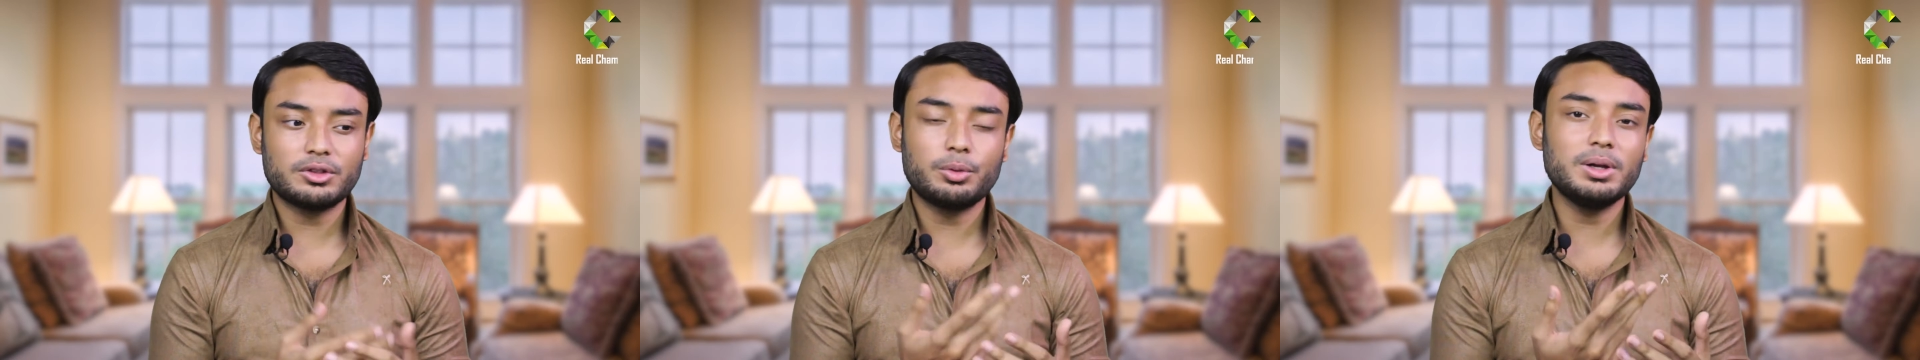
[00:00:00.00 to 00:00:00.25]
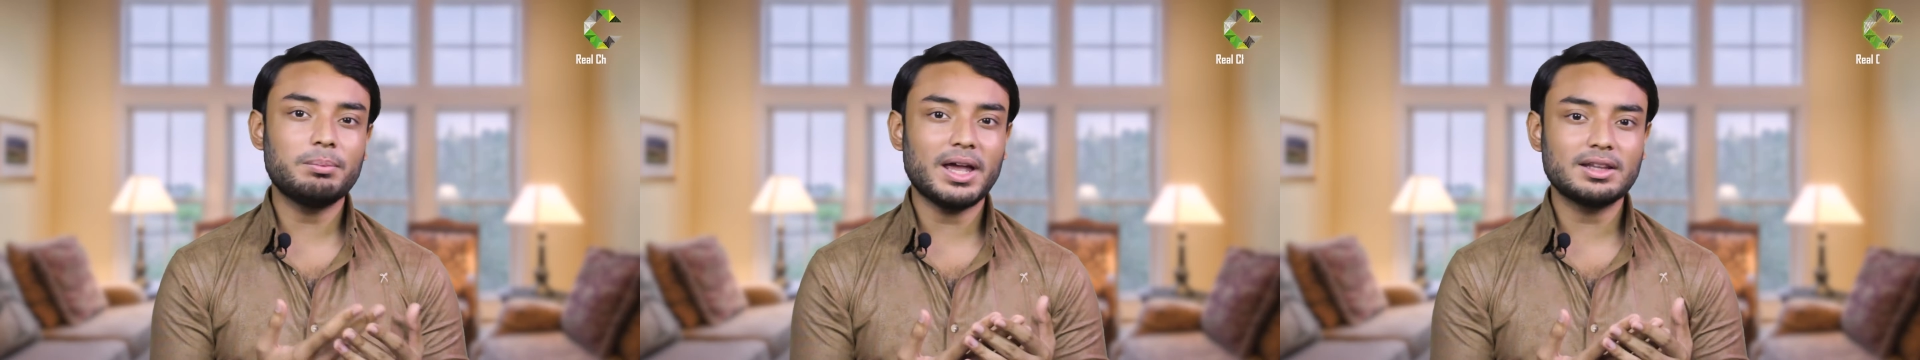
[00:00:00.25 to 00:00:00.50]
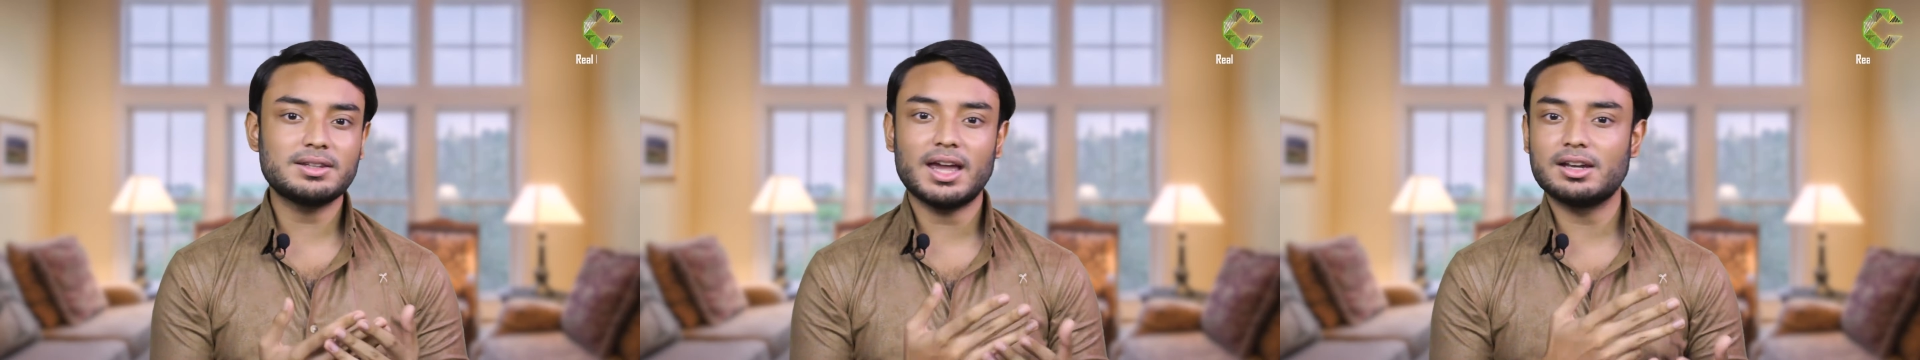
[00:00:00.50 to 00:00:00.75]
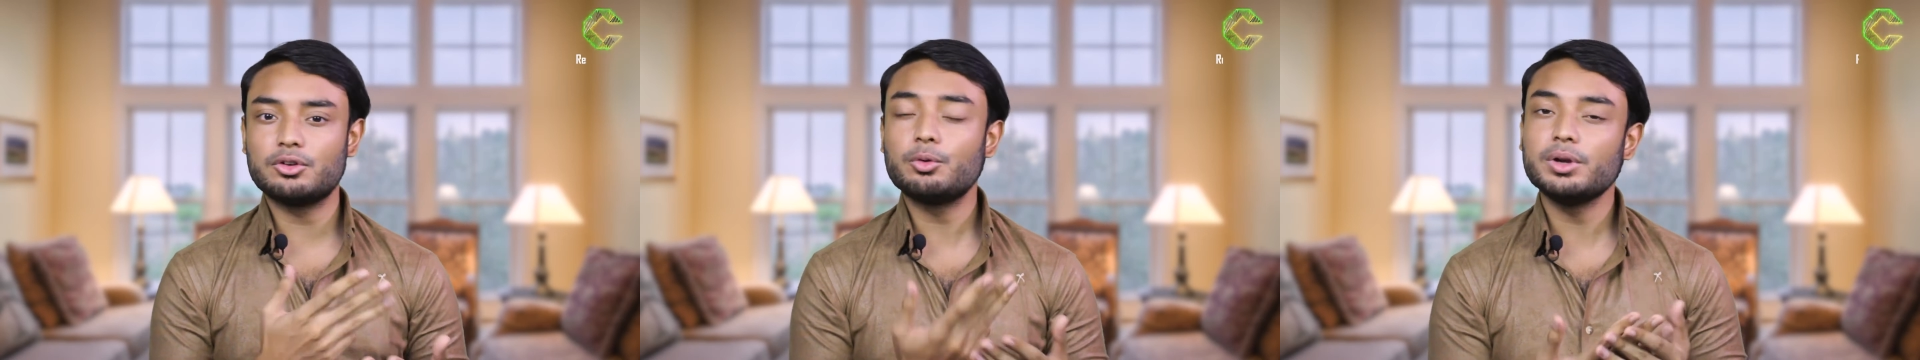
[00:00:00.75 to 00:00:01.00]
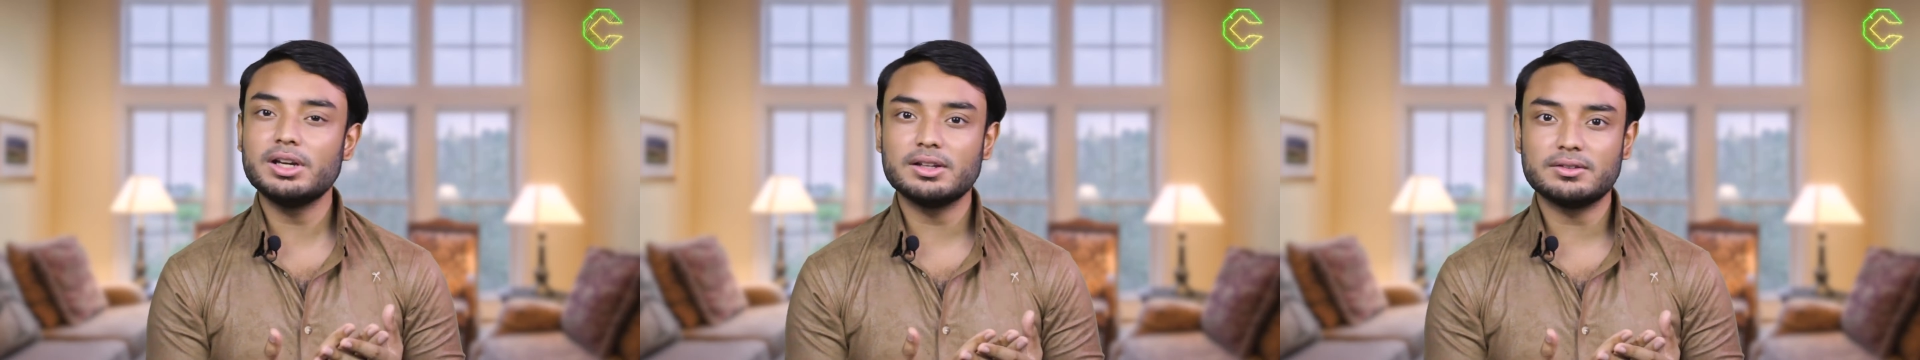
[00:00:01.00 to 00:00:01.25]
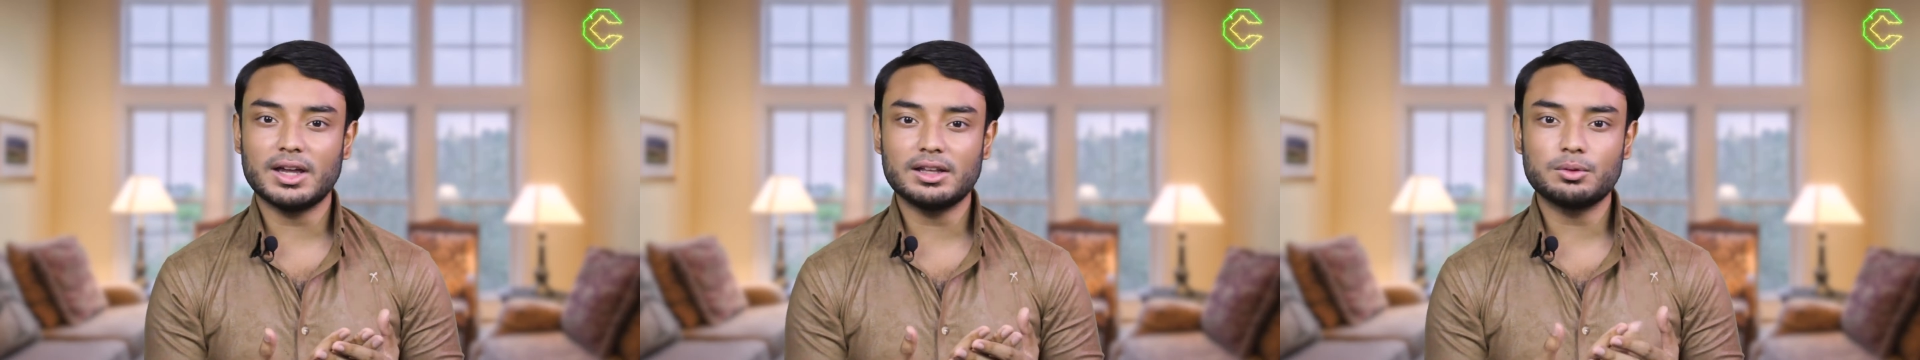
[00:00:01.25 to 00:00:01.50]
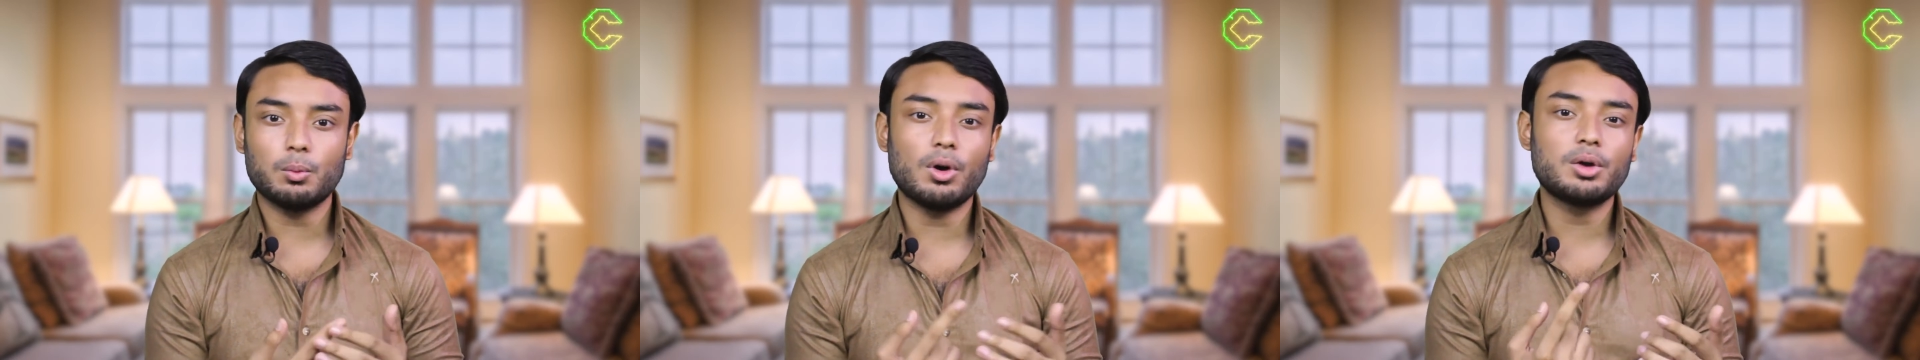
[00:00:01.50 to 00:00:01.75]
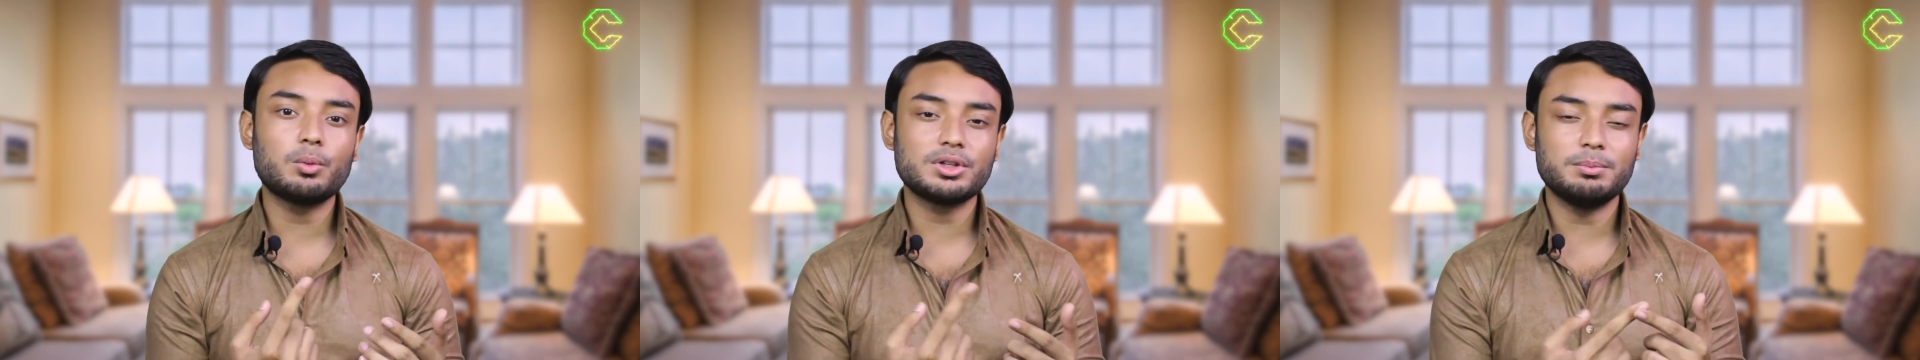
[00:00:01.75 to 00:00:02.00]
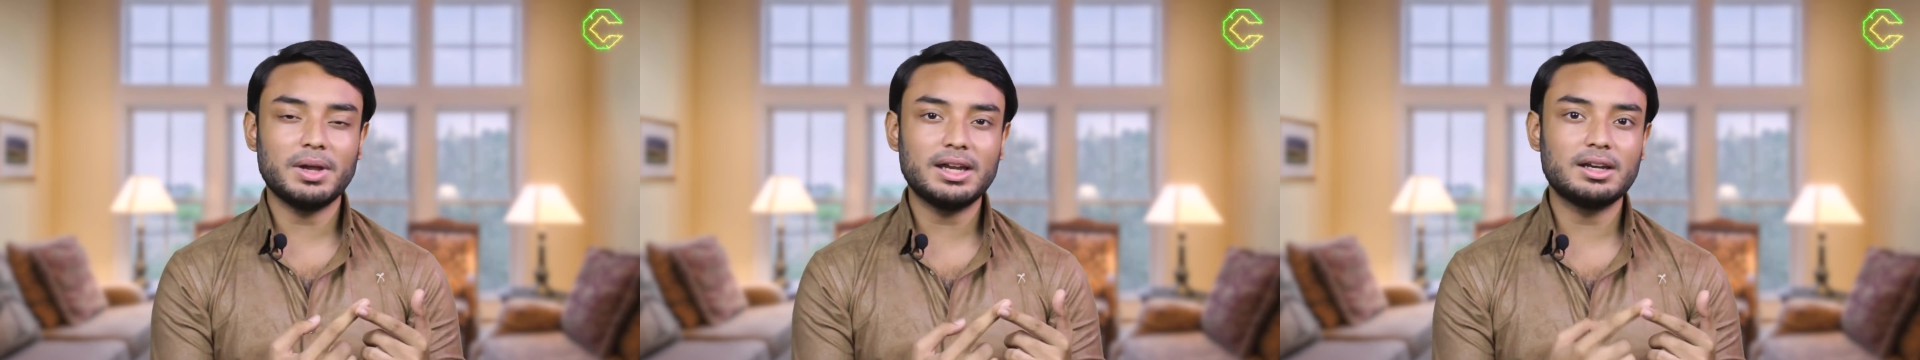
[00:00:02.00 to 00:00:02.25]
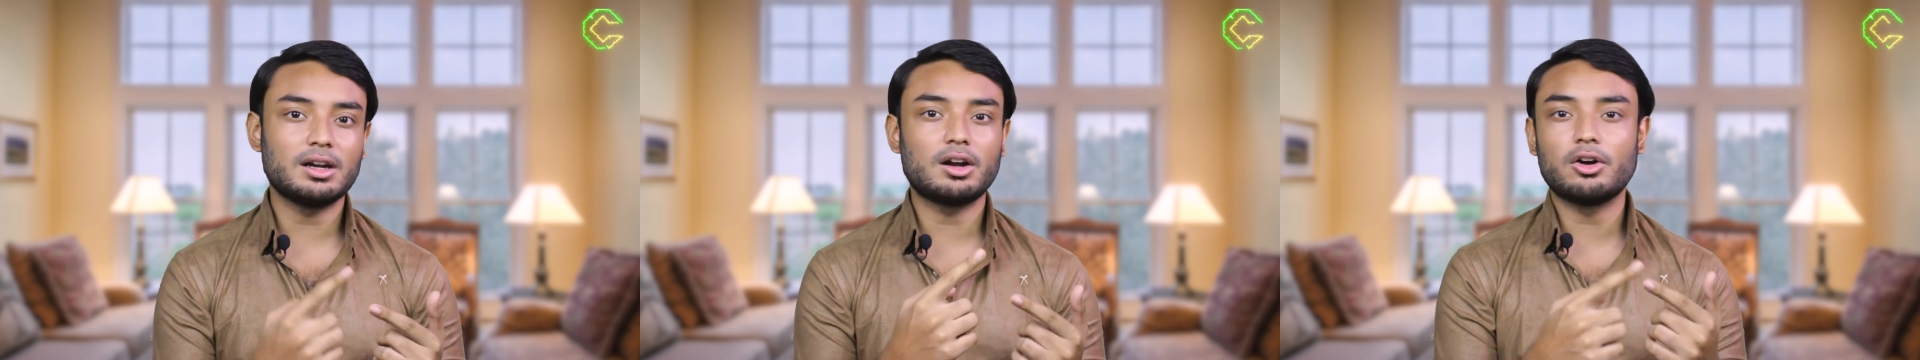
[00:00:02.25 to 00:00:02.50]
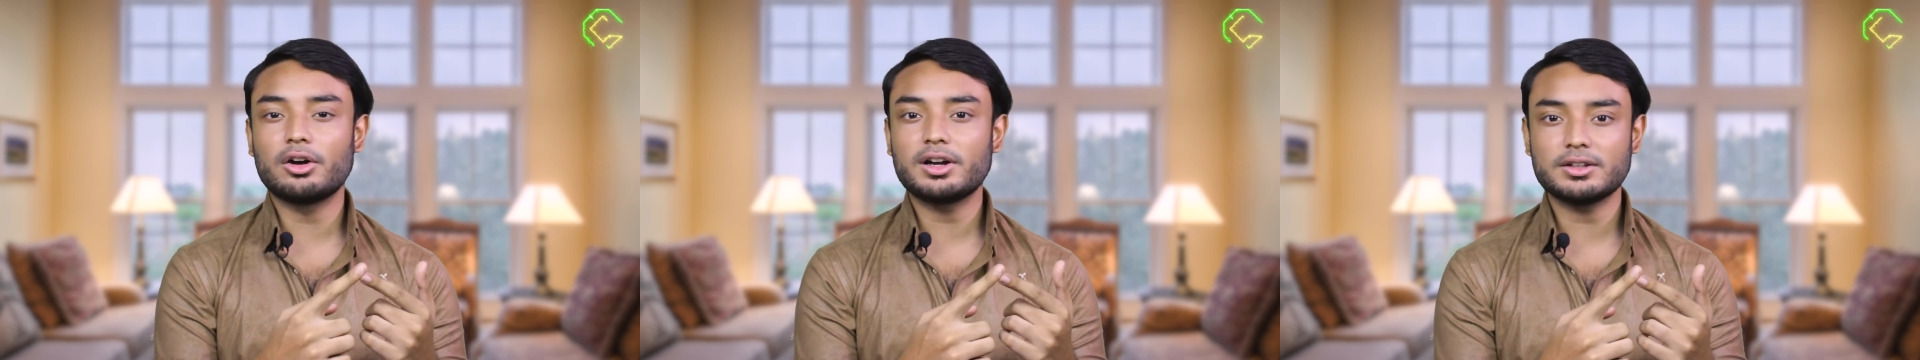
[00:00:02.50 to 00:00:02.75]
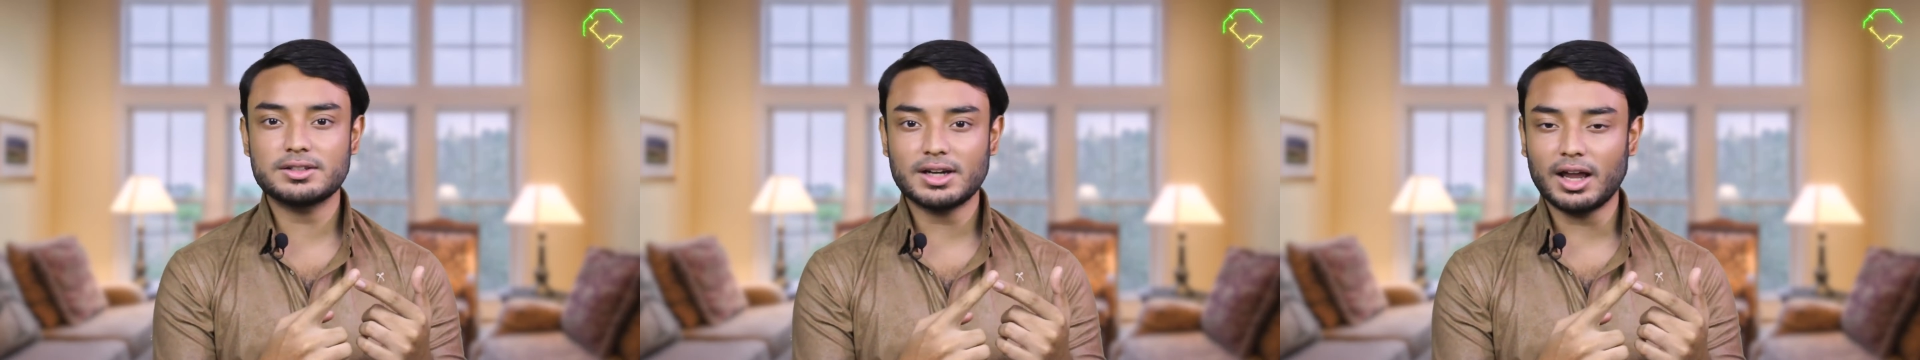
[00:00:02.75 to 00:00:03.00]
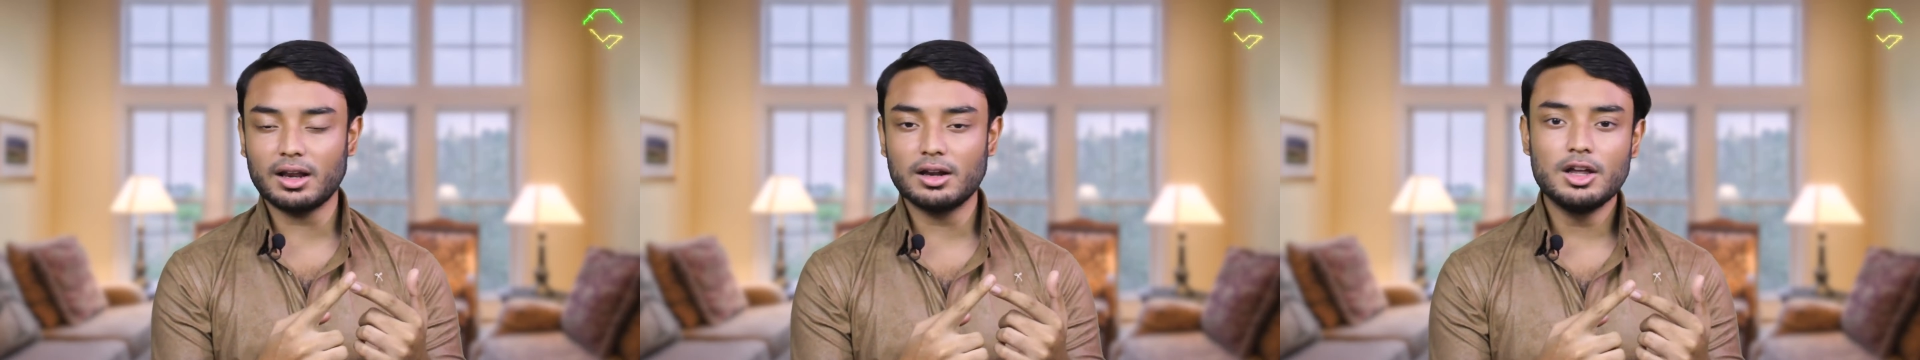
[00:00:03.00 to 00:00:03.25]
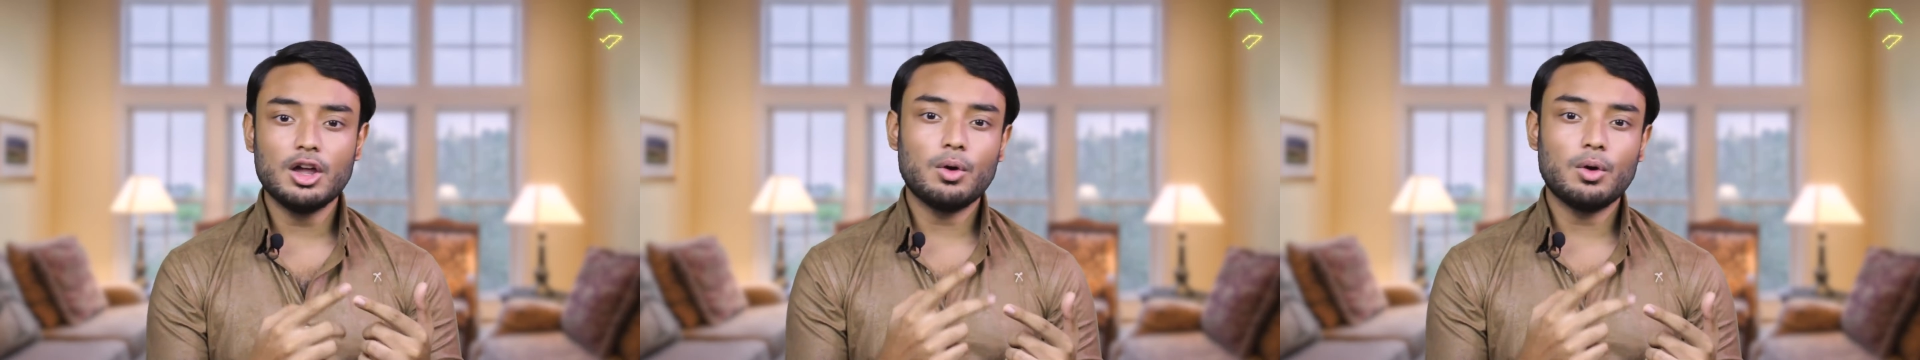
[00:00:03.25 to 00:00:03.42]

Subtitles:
3 pants had 3 designs. One was made in a Gurkha style,